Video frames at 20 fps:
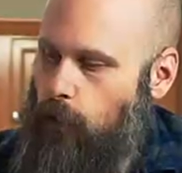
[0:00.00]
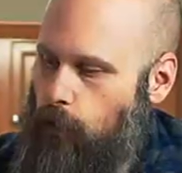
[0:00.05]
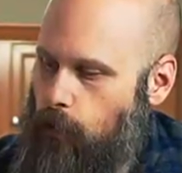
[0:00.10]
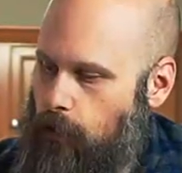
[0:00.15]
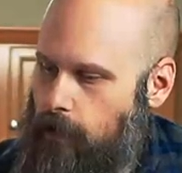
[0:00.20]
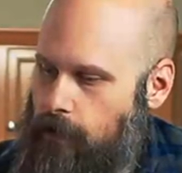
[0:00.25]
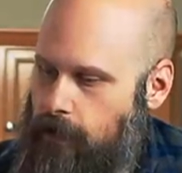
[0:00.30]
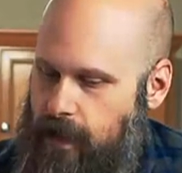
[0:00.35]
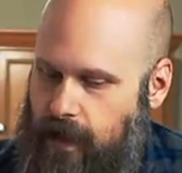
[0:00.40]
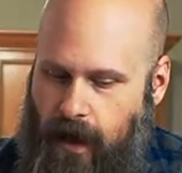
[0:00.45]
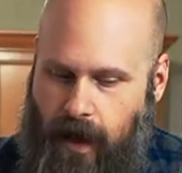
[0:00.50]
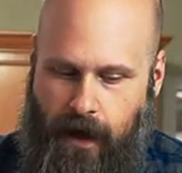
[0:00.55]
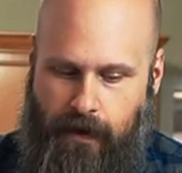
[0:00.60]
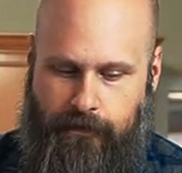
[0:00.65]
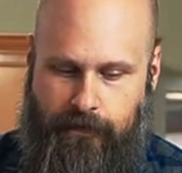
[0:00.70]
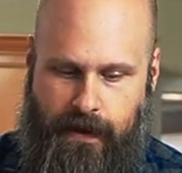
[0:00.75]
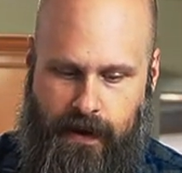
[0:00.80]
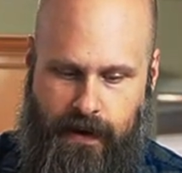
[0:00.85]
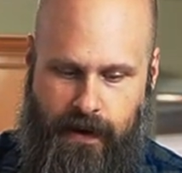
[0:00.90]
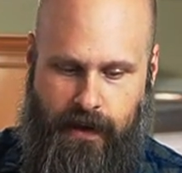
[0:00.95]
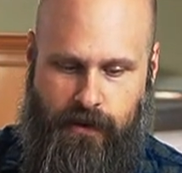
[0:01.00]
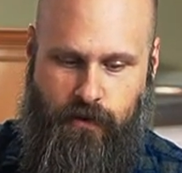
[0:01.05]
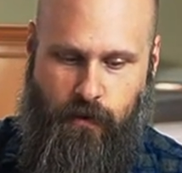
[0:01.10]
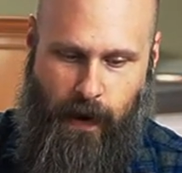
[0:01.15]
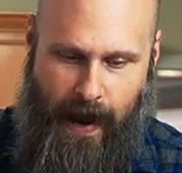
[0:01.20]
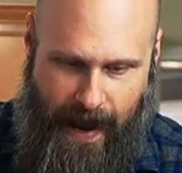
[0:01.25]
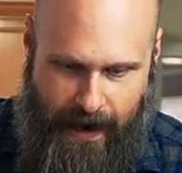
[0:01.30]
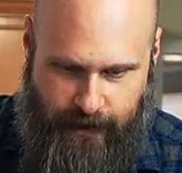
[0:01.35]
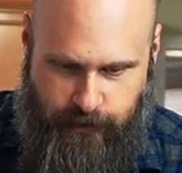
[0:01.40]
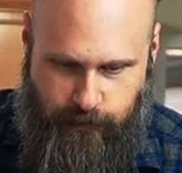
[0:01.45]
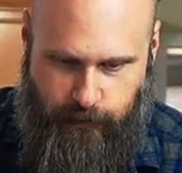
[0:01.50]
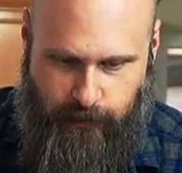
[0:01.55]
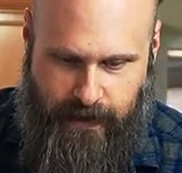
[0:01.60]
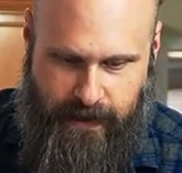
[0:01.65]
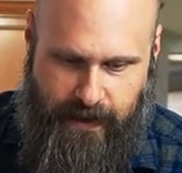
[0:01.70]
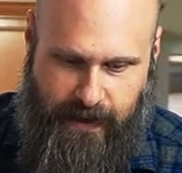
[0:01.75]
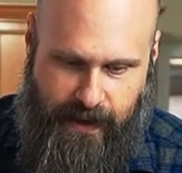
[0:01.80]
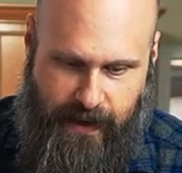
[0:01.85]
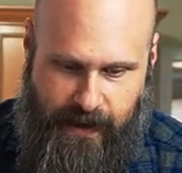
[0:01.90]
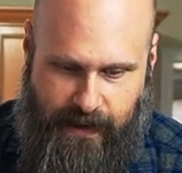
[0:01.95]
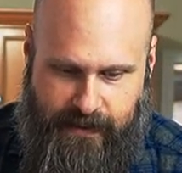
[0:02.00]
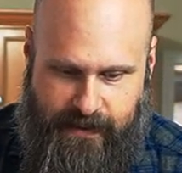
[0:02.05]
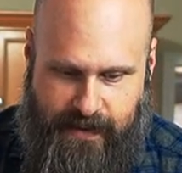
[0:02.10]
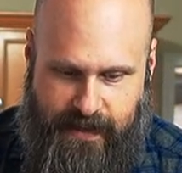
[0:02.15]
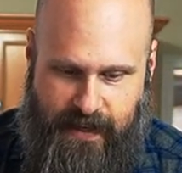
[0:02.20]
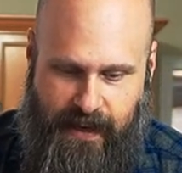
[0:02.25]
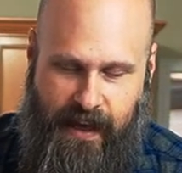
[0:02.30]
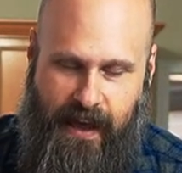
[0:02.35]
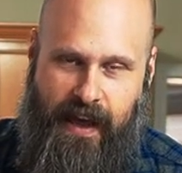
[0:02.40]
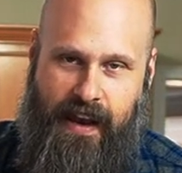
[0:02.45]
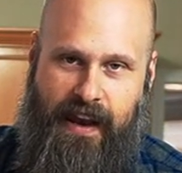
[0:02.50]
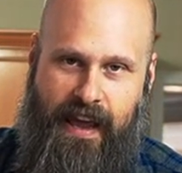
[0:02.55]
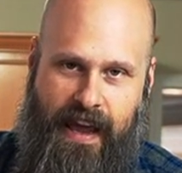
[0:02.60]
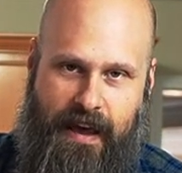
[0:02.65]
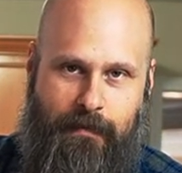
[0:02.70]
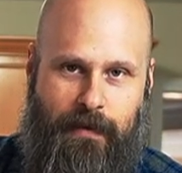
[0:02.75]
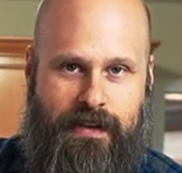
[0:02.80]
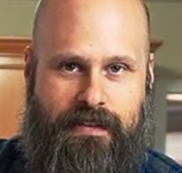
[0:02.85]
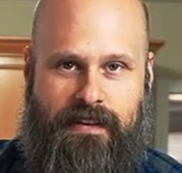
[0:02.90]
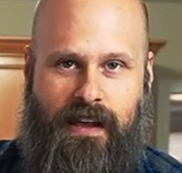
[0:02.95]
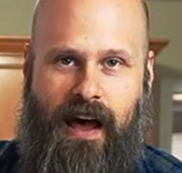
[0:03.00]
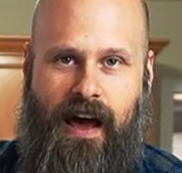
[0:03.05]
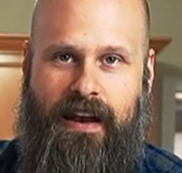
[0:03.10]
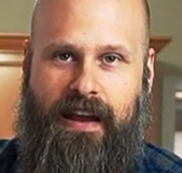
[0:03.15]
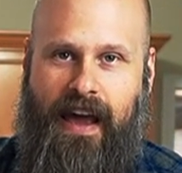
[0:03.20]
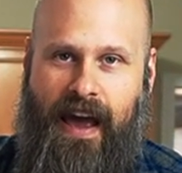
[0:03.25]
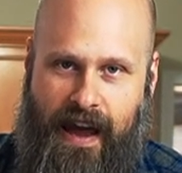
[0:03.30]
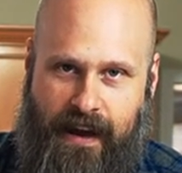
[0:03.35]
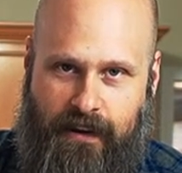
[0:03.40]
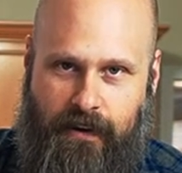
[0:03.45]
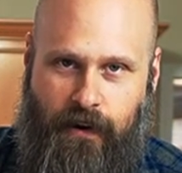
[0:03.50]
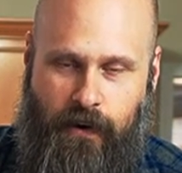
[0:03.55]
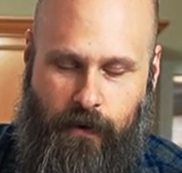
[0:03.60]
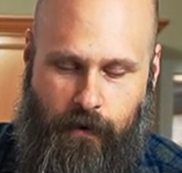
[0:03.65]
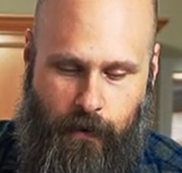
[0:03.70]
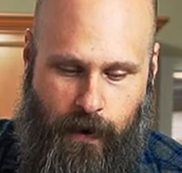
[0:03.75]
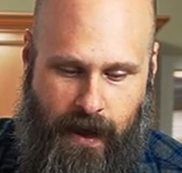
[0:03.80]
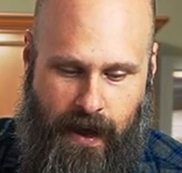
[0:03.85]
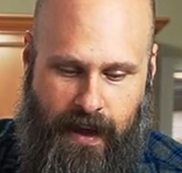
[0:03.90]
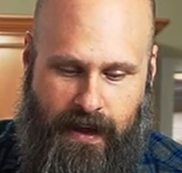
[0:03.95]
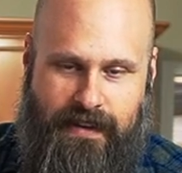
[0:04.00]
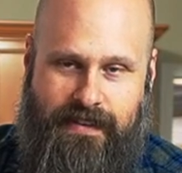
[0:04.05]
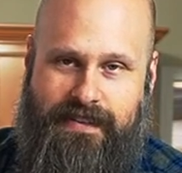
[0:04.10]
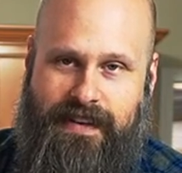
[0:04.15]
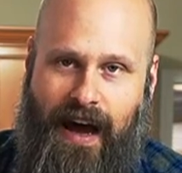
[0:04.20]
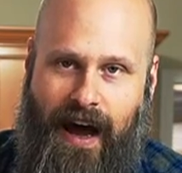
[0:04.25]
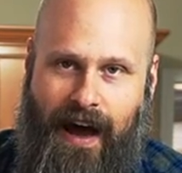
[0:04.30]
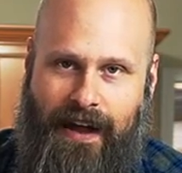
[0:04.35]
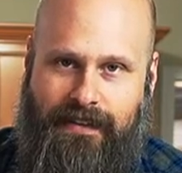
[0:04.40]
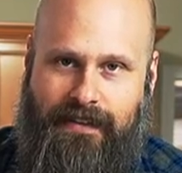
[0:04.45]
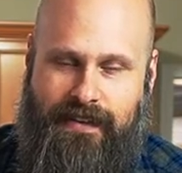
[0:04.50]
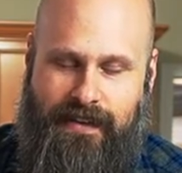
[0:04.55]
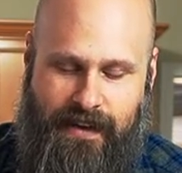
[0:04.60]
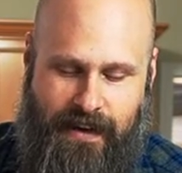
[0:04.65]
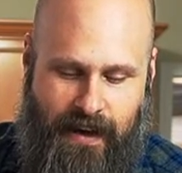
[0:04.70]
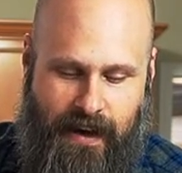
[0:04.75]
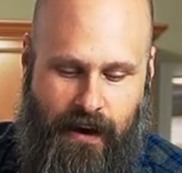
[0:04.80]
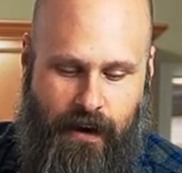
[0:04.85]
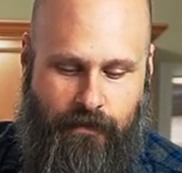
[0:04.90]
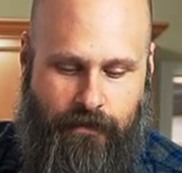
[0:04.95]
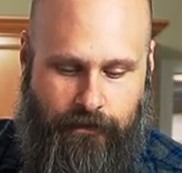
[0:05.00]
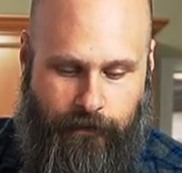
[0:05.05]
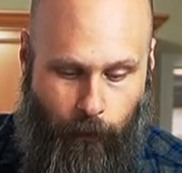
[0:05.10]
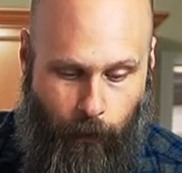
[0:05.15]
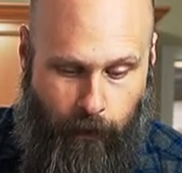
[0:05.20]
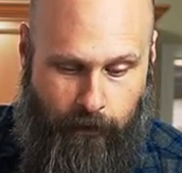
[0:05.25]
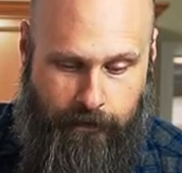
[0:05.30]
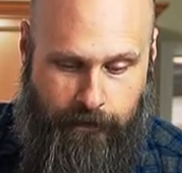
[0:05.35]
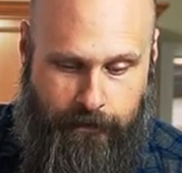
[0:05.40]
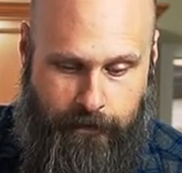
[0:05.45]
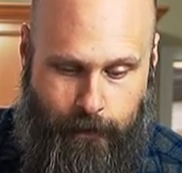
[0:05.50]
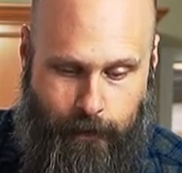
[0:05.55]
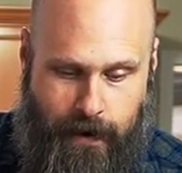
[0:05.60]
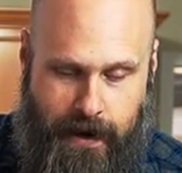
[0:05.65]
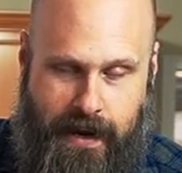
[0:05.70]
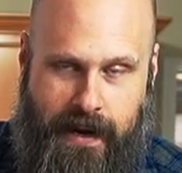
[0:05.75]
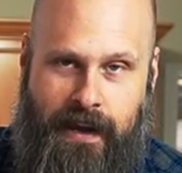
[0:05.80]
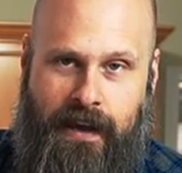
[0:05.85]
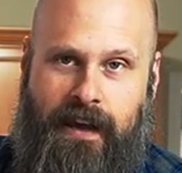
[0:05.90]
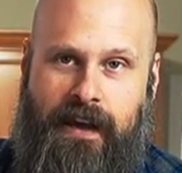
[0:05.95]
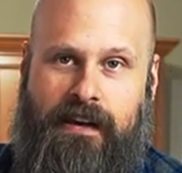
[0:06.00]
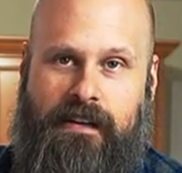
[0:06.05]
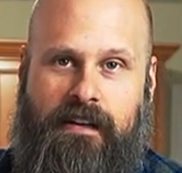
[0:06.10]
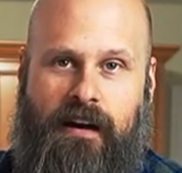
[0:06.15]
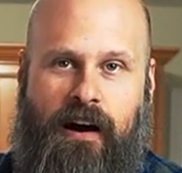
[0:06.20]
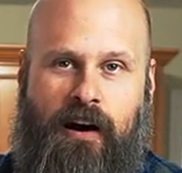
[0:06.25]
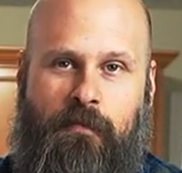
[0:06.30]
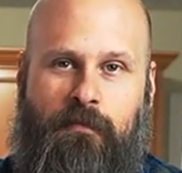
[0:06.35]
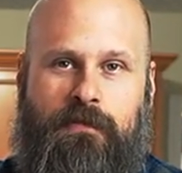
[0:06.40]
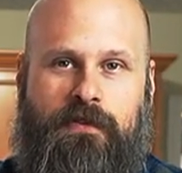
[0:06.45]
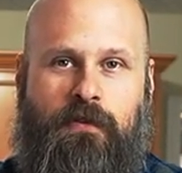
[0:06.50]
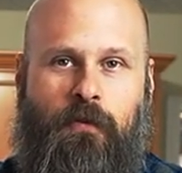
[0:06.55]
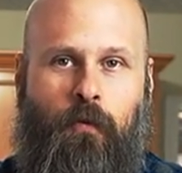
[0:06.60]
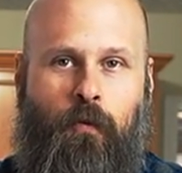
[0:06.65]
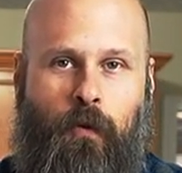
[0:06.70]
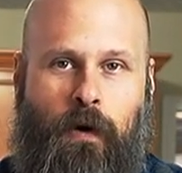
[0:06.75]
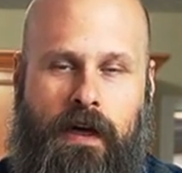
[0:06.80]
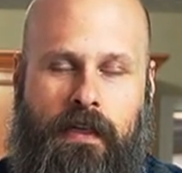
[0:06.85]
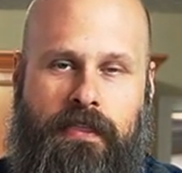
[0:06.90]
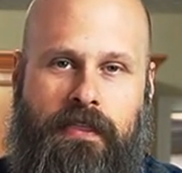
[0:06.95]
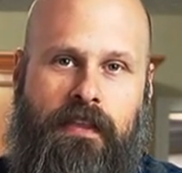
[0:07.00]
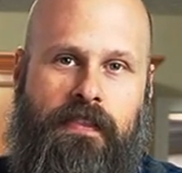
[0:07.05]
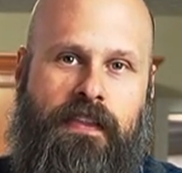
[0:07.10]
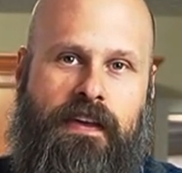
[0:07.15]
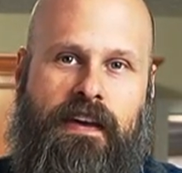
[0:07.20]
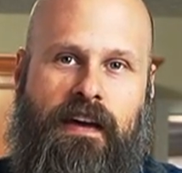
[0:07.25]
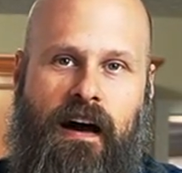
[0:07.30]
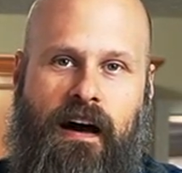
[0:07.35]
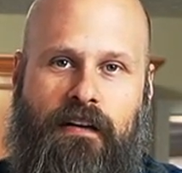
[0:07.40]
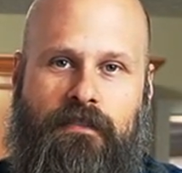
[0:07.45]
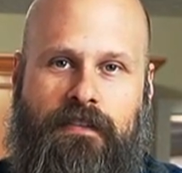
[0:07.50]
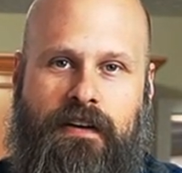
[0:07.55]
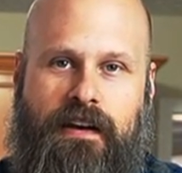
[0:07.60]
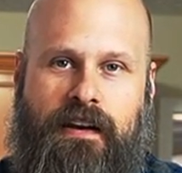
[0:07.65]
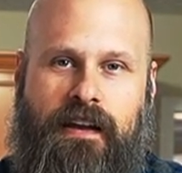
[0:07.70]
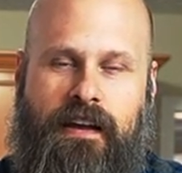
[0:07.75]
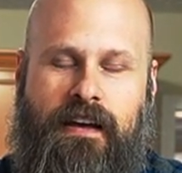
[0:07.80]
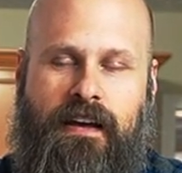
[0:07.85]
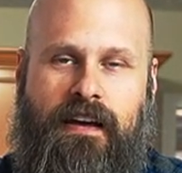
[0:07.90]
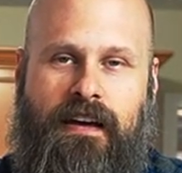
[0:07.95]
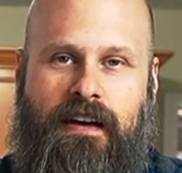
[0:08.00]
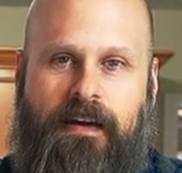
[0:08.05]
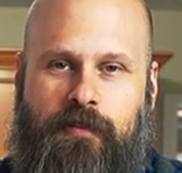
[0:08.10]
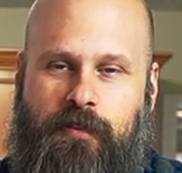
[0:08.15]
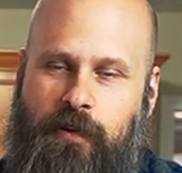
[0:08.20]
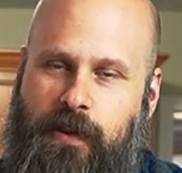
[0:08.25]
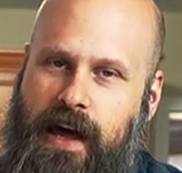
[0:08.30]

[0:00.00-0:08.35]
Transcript: order the oven, you actually get an Amazon Echo Dot for free. It comes with the oven. So